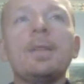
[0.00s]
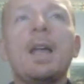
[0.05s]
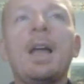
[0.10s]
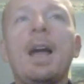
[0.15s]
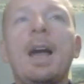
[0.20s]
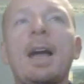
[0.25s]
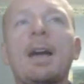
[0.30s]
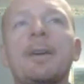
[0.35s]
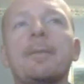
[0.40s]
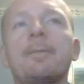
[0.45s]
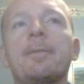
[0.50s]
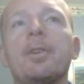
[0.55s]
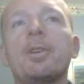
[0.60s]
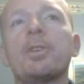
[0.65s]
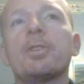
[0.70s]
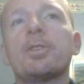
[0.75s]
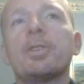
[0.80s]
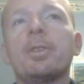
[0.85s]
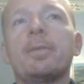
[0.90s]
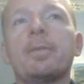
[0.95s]
a hacked
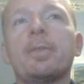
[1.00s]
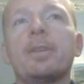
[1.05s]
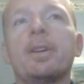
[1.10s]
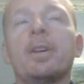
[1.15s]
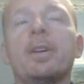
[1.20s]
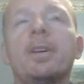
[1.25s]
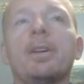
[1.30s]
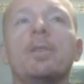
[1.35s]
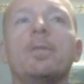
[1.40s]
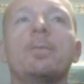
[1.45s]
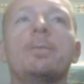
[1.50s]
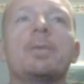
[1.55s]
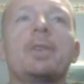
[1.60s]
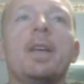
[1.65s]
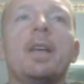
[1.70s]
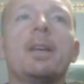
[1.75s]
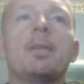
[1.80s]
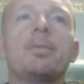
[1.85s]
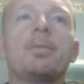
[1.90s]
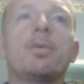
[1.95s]
version of an
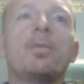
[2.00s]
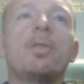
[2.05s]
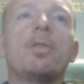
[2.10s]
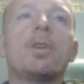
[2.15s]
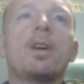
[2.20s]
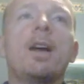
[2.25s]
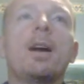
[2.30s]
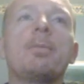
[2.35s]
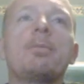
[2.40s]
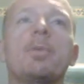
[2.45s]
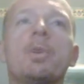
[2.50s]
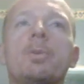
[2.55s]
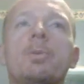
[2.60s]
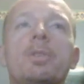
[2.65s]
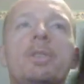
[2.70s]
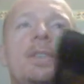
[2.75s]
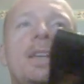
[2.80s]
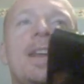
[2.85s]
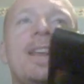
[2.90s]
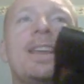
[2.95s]
updating program, which
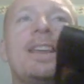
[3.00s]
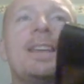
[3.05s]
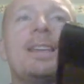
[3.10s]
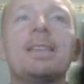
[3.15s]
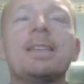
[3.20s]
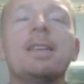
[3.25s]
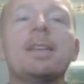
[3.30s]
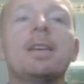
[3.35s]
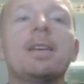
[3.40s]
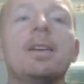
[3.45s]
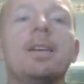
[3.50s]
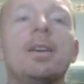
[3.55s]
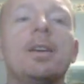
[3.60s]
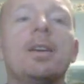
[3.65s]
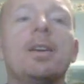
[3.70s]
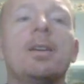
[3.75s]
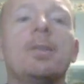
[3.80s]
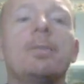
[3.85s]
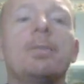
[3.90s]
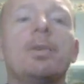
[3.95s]
was dead easy.
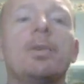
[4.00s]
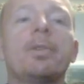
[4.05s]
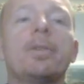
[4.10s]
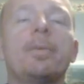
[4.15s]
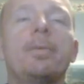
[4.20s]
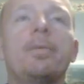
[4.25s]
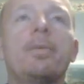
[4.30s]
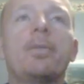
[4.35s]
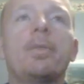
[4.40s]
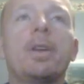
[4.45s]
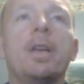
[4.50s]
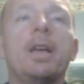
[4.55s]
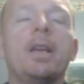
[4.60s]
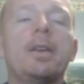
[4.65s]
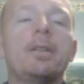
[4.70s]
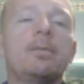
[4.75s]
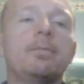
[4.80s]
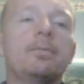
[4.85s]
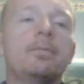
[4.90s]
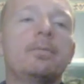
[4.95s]
Plug the phone
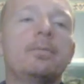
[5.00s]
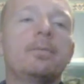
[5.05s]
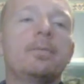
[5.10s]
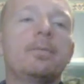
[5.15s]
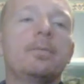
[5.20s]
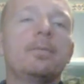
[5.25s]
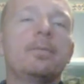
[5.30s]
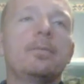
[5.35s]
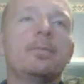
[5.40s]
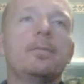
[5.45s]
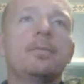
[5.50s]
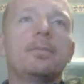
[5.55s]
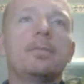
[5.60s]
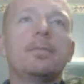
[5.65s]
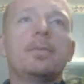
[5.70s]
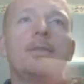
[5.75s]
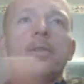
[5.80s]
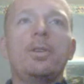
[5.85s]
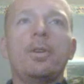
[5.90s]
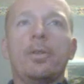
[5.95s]
in,
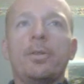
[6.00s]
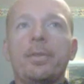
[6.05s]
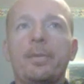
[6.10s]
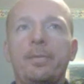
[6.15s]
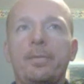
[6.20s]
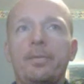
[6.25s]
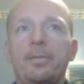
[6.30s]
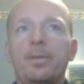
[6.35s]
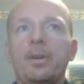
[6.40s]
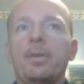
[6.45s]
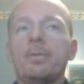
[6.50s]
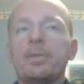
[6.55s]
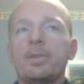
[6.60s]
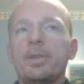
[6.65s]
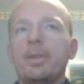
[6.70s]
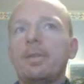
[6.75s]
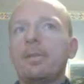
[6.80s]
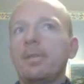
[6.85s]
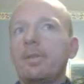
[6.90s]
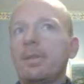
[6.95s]
got
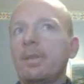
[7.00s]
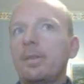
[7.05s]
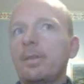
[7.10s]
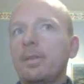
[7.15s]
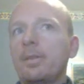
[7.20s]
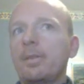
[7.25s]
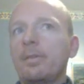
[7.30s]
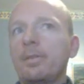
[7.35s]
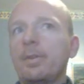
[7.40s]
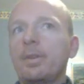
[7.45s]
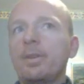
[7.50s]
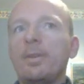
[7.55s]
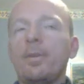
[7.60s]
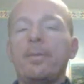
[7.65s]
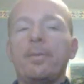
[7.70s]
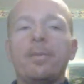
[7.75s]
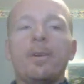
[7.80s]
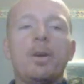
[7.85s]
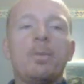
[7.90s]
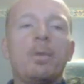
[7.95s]
obviously the
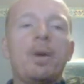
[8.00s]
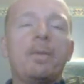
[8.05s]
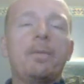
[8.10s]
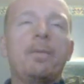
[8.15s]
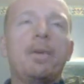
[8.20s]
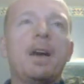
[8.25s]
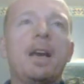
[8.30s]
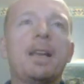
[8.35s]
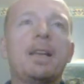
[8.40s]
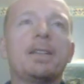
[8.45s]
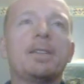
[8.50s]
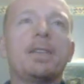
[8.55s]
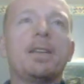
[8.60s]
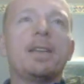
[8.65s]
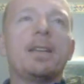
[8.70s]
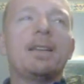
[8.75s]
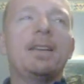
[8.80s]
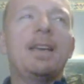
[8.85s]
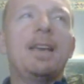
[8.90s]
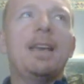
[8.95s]
new firmware file. It's
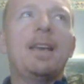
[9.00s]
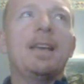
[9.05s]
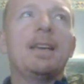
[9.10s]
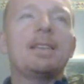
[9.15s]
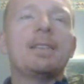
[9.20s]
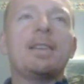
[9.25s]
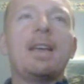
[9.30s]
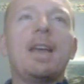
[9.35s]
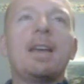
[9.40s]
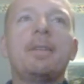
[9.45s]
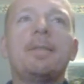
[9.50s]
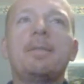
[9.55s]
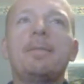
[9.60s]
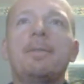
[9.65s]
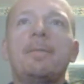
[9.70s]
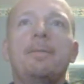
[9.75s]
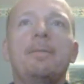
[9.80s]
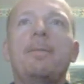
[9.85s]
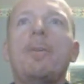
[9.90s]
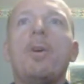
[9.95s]
in a KZ
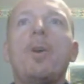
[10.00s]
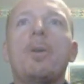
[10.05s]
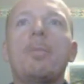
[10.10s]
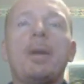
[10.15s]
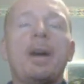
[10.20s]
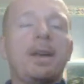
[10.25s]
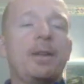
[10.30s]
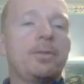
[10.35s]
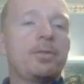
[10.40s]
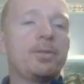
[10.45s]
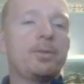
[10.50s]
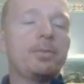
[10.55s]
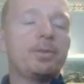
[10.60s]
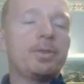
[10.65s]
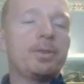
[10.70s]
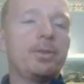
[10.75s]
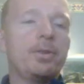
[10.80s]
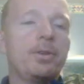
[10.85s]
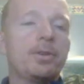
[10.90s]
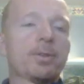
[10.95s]
format of some
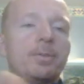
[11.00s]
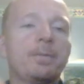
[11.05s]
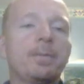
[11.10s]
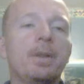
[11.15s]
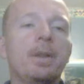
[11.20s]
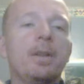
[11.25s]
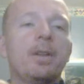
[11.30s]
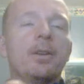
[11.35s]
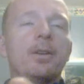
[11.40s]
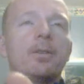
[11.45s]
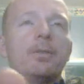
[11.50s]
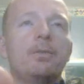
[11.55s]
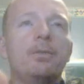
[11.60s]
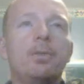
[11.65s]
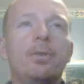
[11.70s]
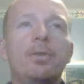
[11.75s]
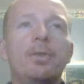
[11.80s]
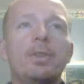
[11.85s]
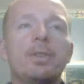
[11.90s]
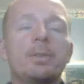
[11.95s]
sort.
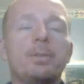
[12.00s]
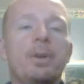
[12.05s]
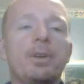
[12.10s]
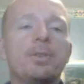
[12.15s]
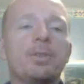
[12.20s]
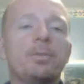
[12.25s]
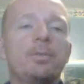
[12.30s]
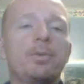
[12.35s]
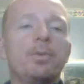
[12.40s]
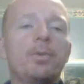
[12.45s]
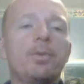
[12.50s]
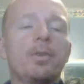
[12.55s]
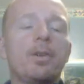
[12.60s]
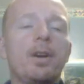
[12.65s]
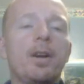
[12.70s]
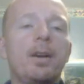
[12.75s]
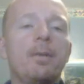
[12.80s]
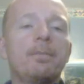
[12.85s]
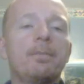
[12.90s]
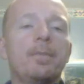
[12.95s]
Run this special
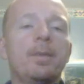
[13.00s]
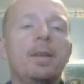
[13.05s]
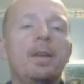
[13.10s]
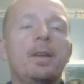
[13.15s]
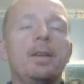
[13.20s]
program.